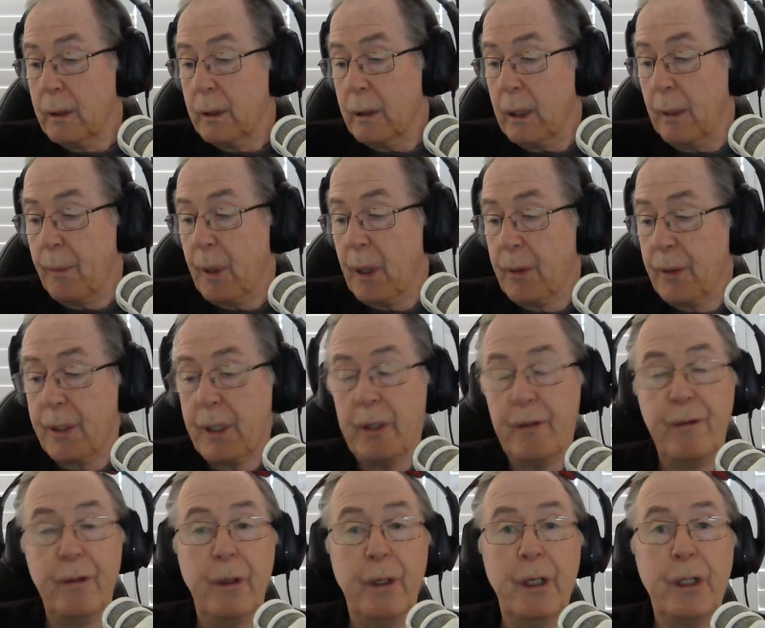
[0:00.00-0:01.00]

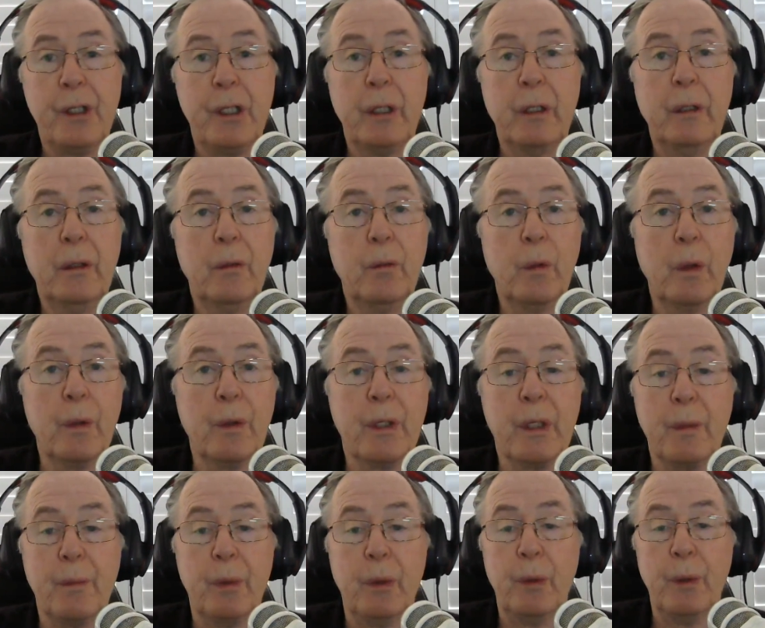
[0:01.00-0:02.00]
upholstered furniture will
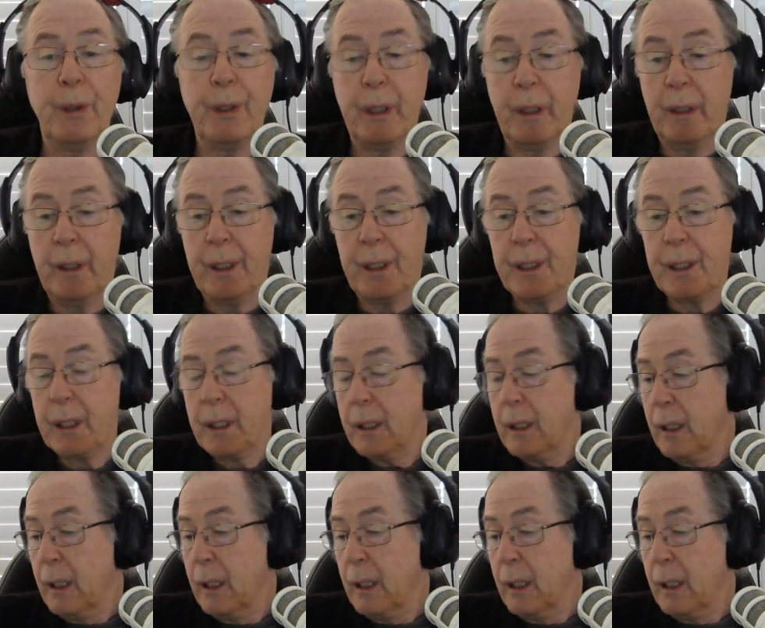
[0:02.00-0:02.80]
support dyes.